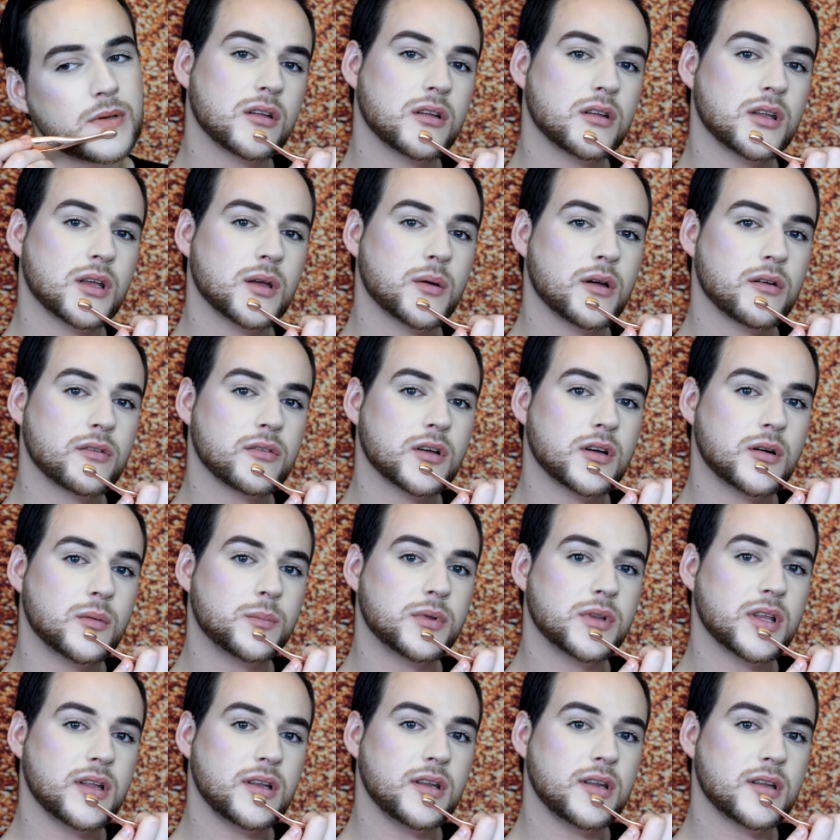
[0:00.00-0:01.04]
Now, I've not
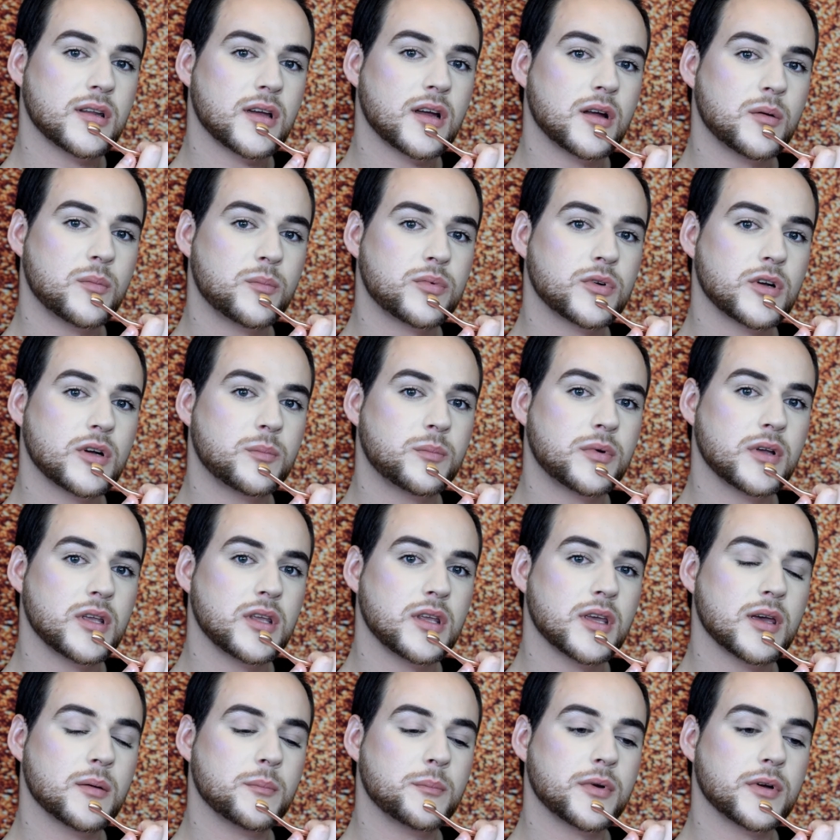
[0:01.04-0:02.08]
blended it out properly
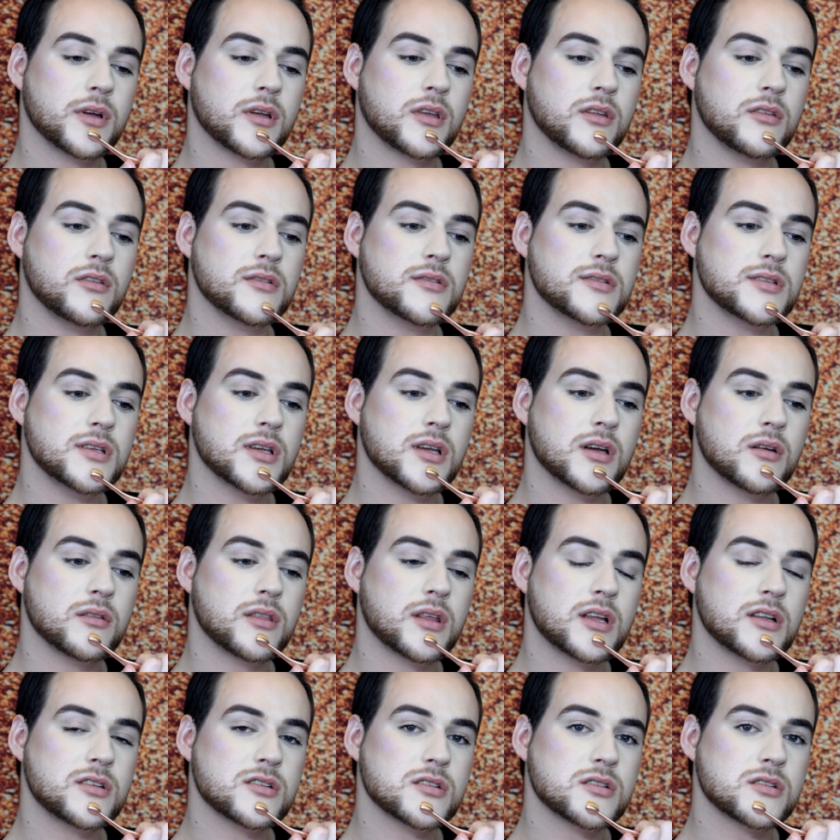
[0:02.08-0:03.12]
yet, but can you see how
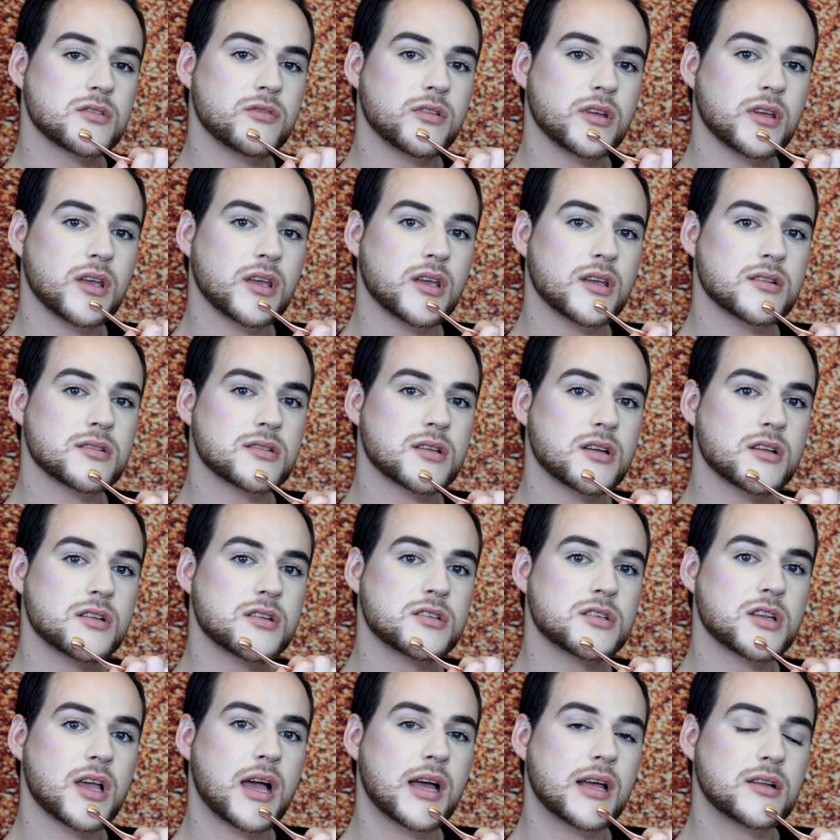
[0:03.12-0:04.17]
that just creates a
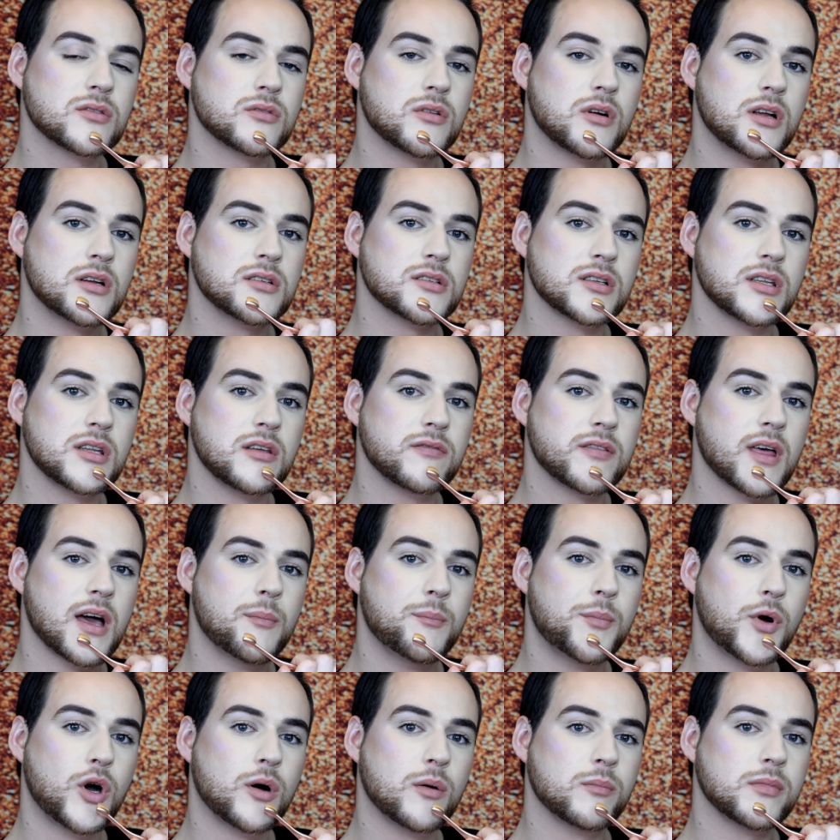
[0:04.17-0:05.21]
shadow underneath that
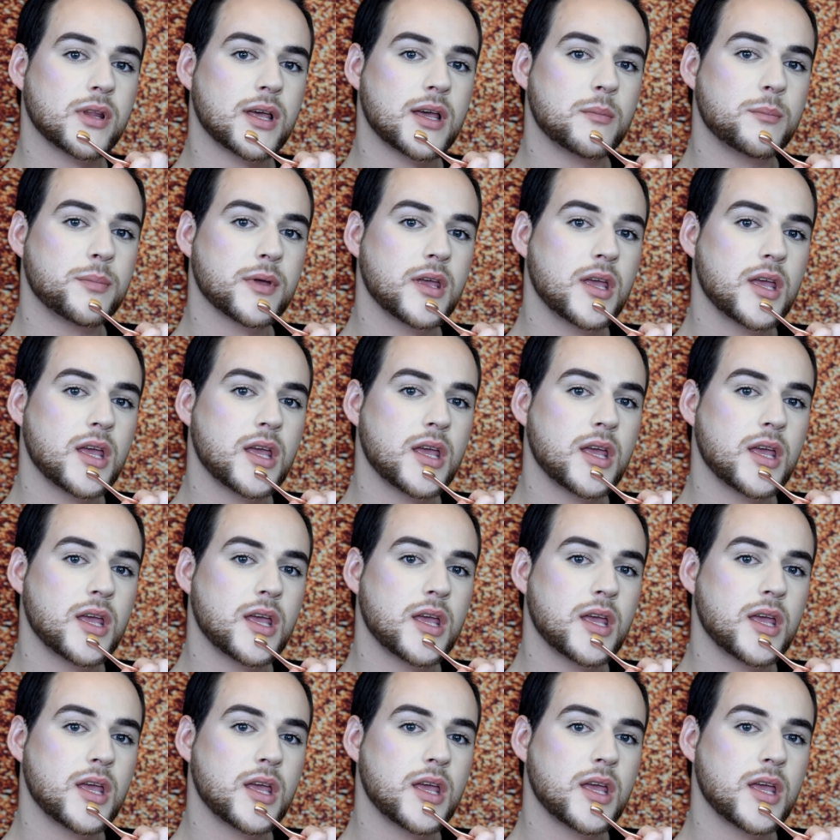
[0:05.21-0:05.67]
bottom lip?